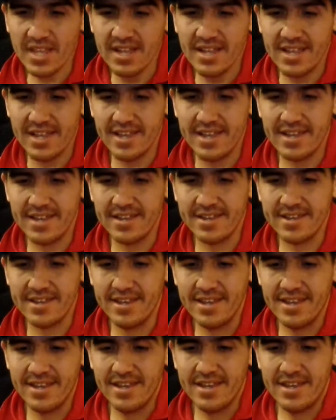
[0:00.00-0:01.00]
And
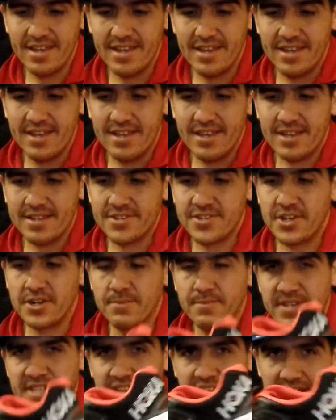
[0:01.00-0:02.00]
a
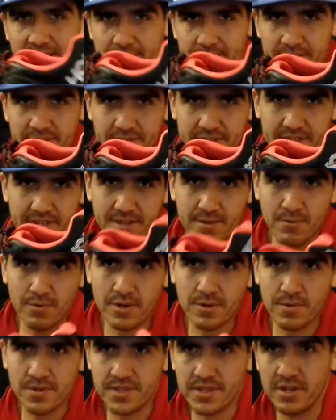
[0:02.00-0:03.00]
gentleman that I used to
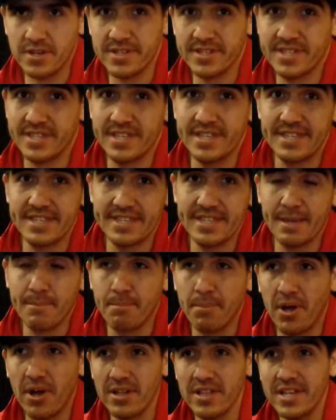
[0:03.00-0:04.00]
work with called it the
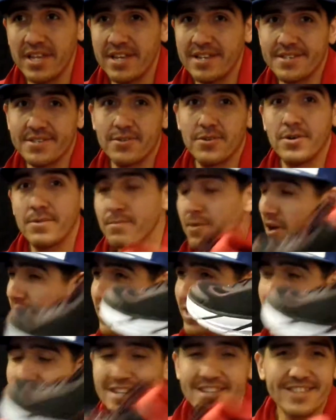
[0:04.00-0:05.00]
Napali, so I'm
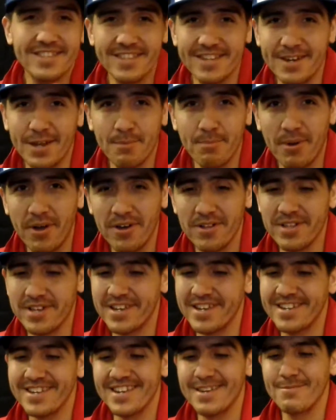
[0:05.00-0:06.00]
calling it the
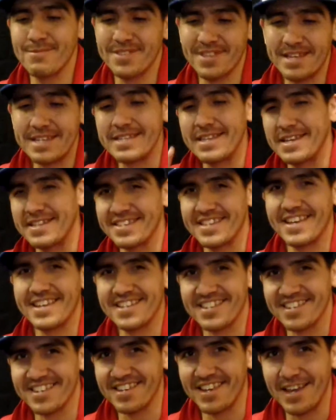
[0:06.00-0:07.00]
Napali, and I think that's
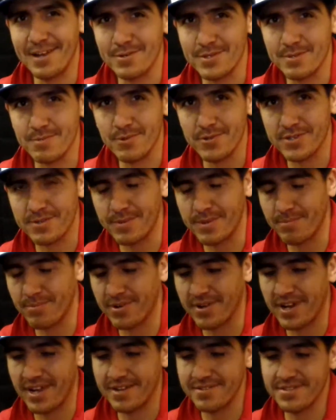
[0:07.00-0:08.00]
actually how it's supposed to be
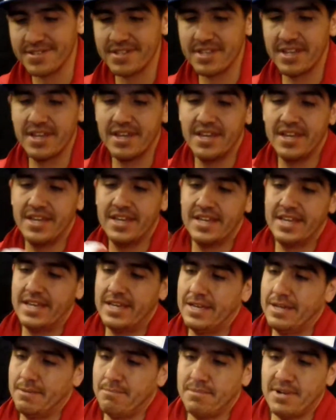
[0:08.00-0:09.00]
pronounced.
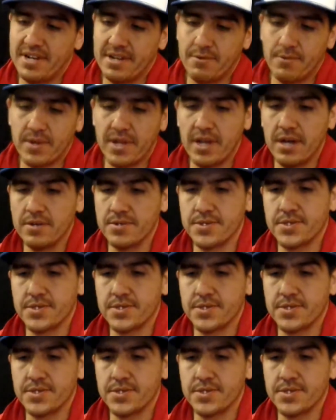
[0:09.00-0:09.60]
But here we go.